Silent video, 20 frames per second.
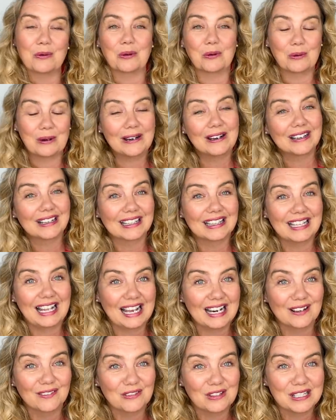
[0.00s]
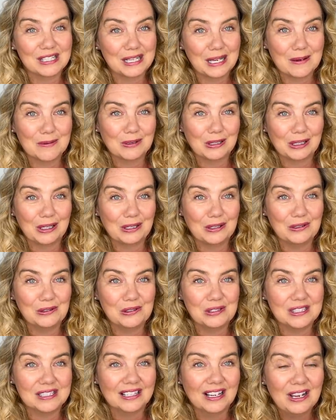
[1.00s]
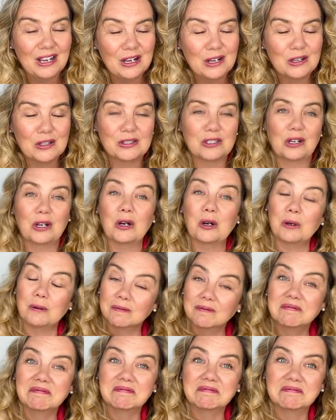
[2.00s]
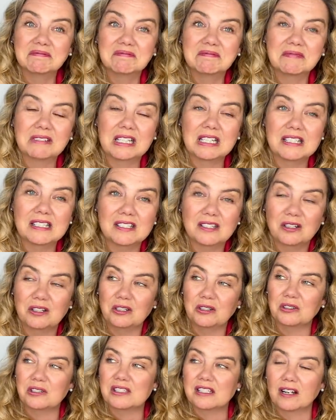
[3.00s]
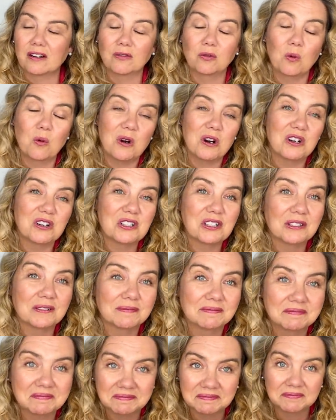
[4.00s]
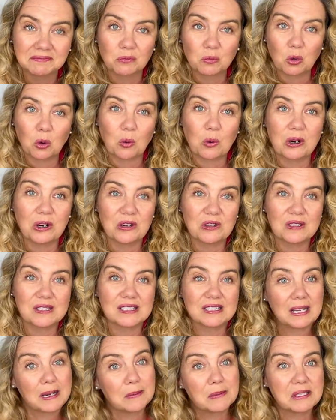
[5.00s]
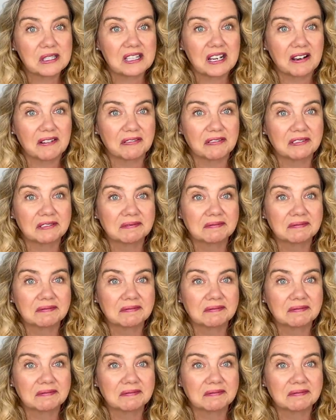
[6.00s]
we're wearing a lot of the same clothes. So consider yourself warned. We're wearing the same stuff.